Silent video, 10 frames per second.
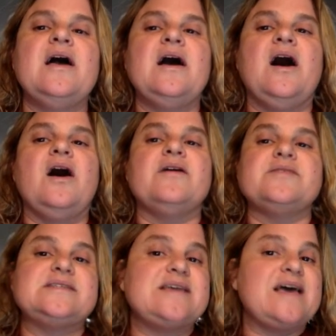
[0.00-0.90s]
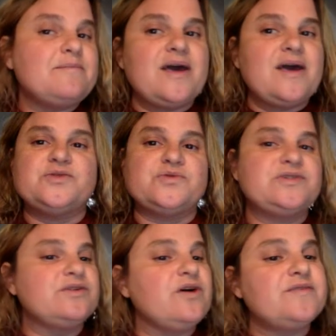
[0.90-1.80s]
Same page. We're still
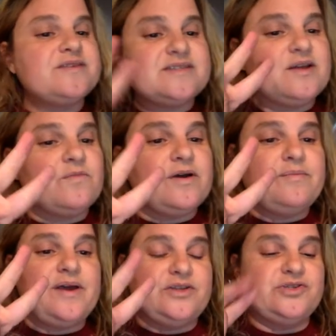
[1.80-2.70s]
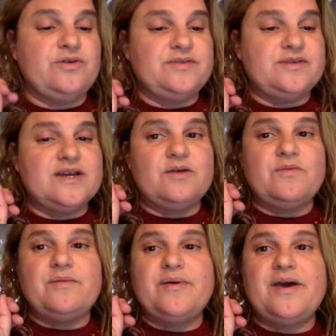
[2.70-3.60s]
on the second web page. So on the second web
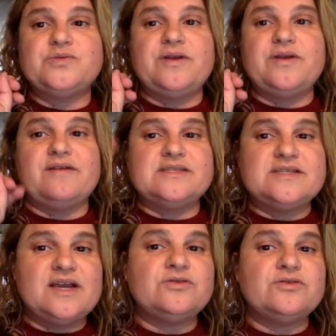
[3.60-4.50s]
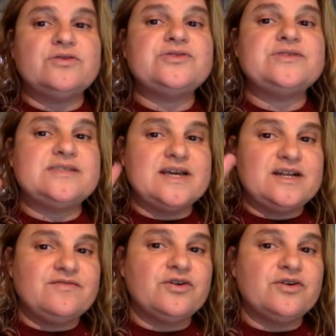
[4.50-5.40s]
page, we have the standards, the data for
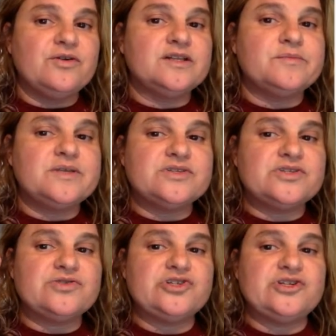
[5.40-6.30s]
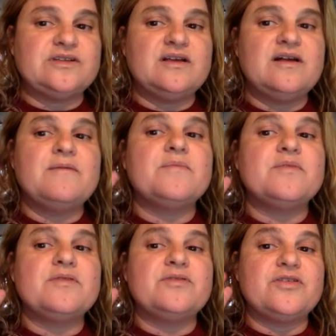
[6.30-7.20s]
curriculum and instruction.
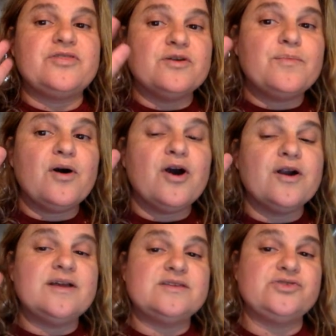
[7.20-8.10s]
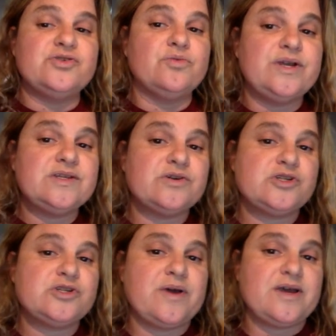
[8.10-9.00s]
The third part is your
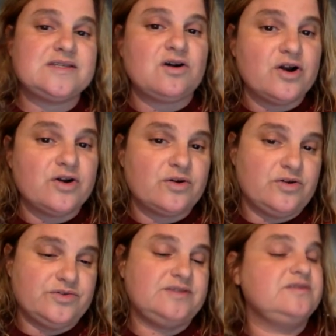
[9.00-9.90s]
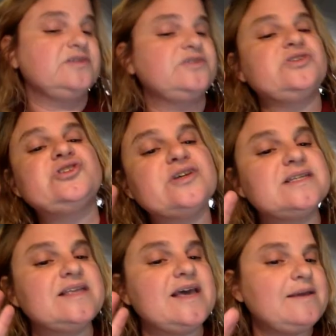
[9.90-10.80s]
research-based articles. This is just an
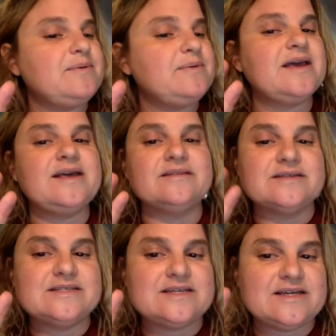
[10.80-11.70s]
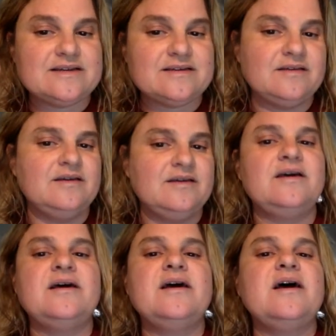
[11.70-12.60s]
APA listing
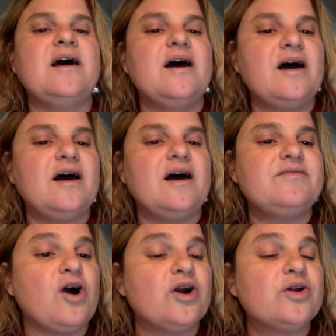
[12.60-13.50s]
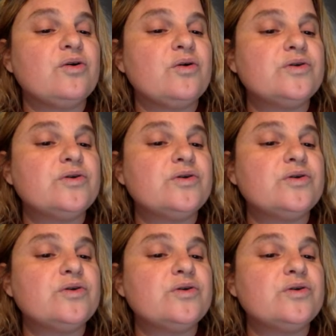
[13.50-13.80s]
of the articles.